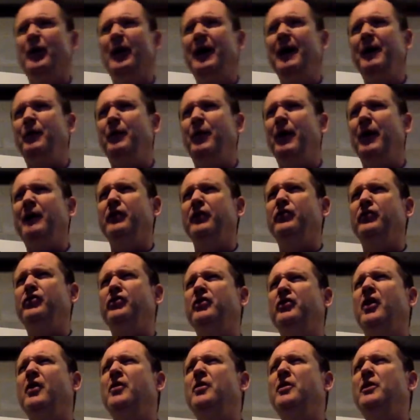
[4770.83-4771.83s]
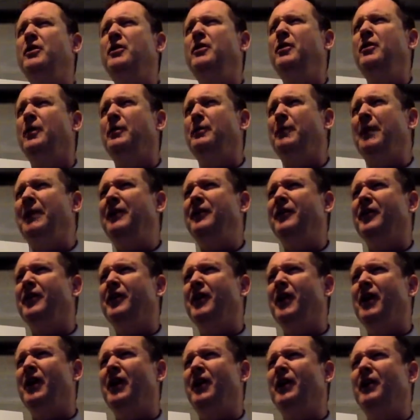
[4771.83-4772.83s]
where I could show you a piece of
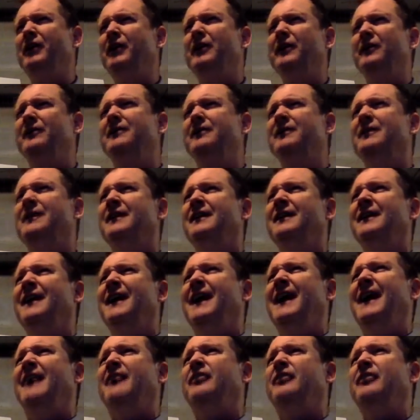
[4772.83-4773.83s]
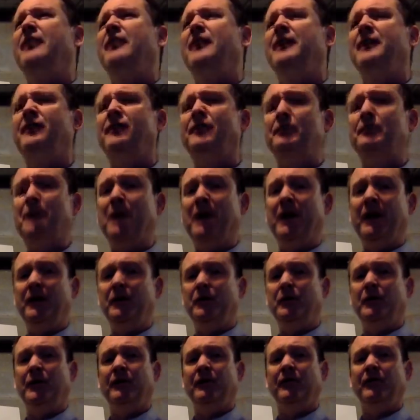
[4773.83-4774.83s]
code and ask you to explain what
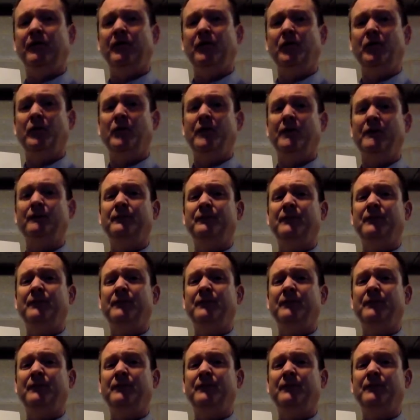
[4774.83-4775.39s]
it's doing.